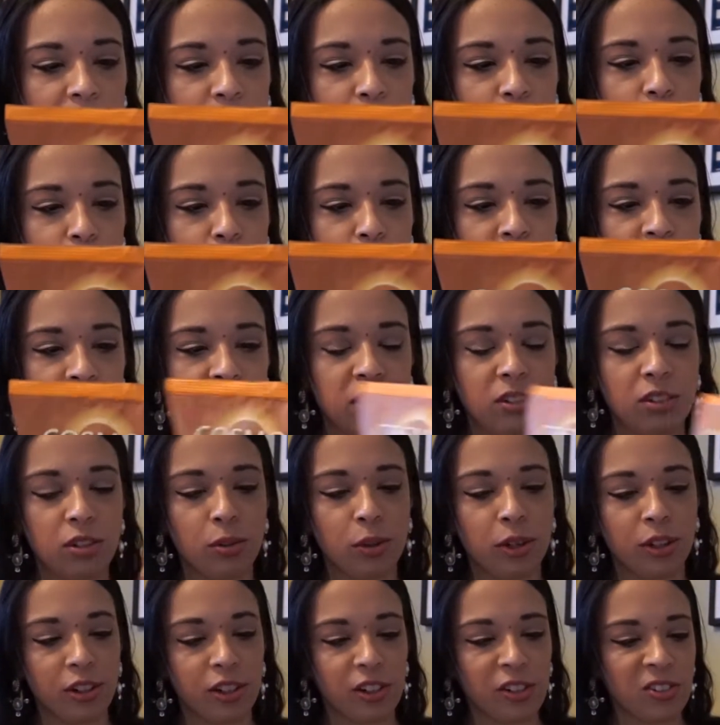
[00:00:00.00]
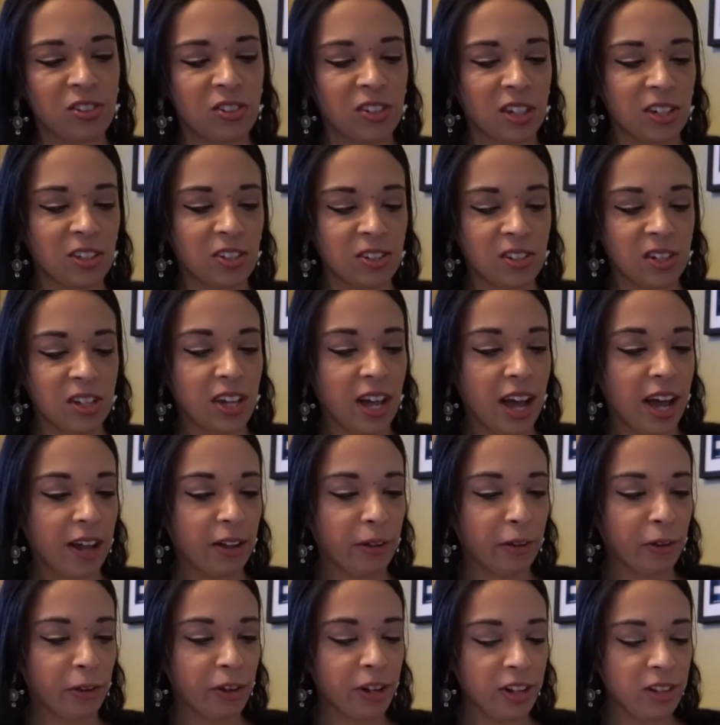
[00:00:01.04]
it would be 260
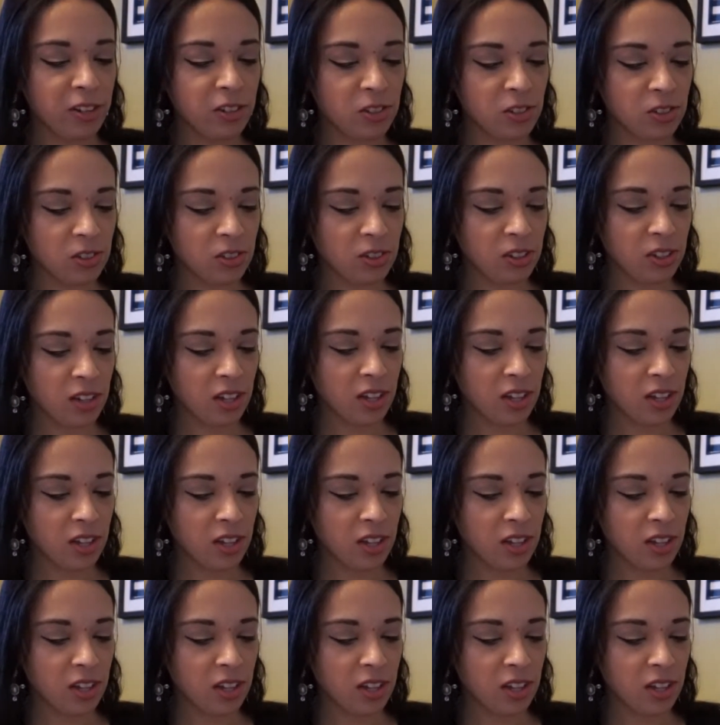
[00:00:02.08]
calories.